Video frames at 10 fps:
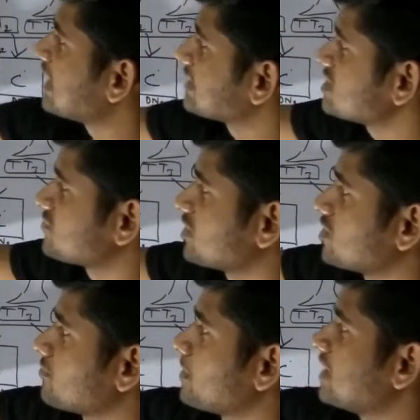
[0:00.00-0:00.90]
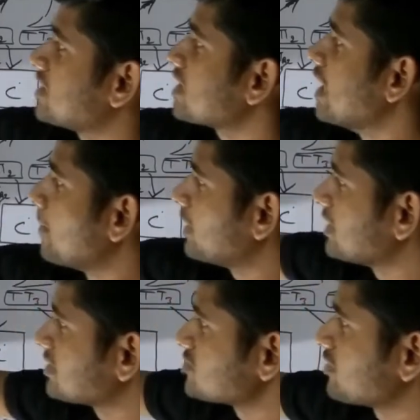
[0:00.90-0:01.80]
Gargi is friend of Mayank,
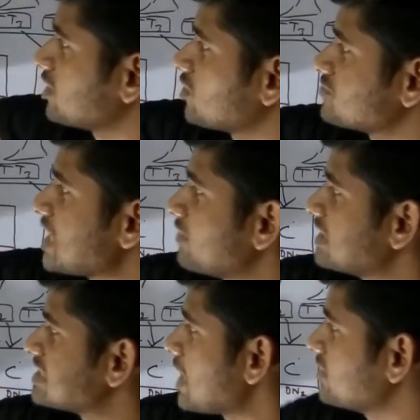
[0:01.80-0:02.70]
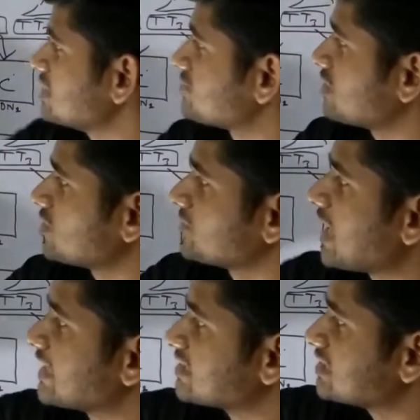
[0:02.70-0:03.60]
Mayank is friend of Javed, Javed is friend of
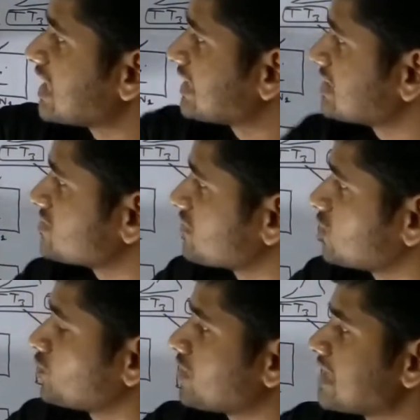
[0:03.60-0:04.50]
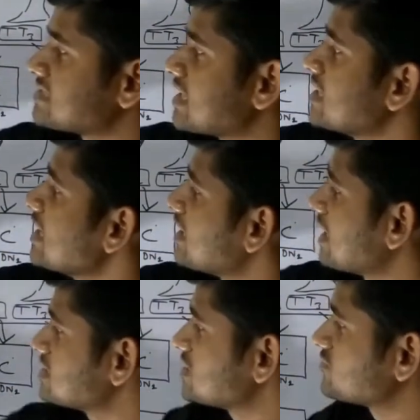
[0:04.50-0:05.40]
Gargi, Gargi is friend of Raja,
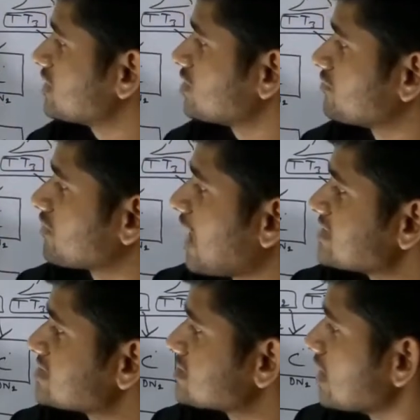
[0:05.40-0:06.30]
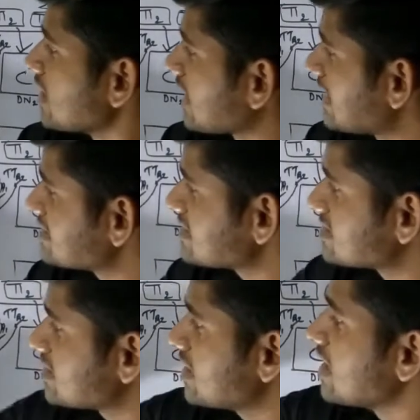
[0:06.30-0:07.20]
Raja is friend of Kazi
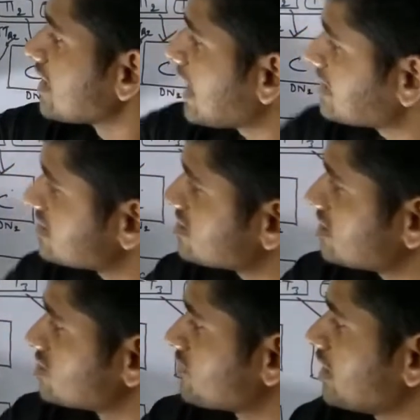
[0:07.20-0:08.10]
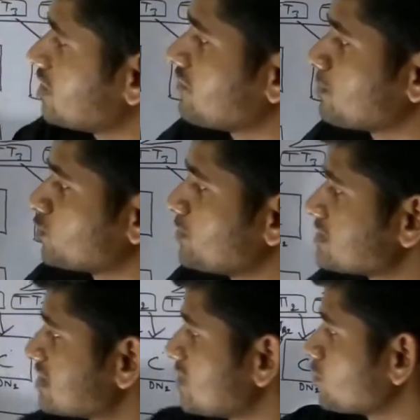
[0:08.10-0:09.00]
sir, Kazi sir is friend of
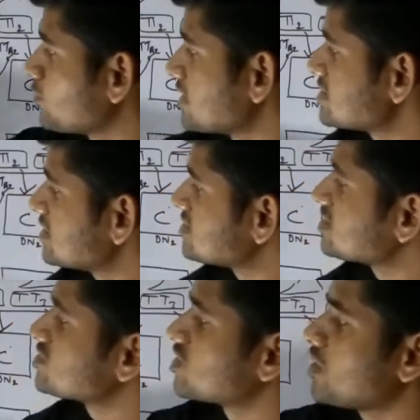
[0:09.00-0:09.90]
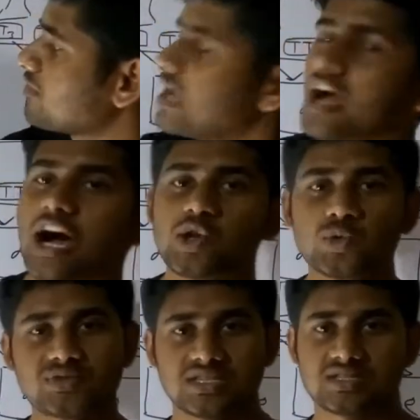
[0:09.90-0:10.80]
Apurva sir, Apurva sir is teacher of
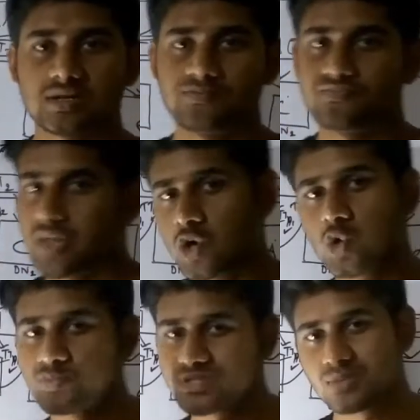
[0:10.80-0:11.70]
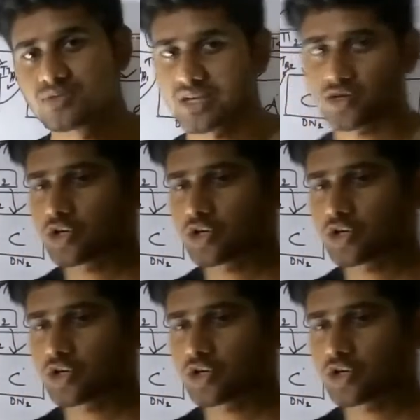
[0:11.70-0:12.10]
Hadoop system, Hadoop subject.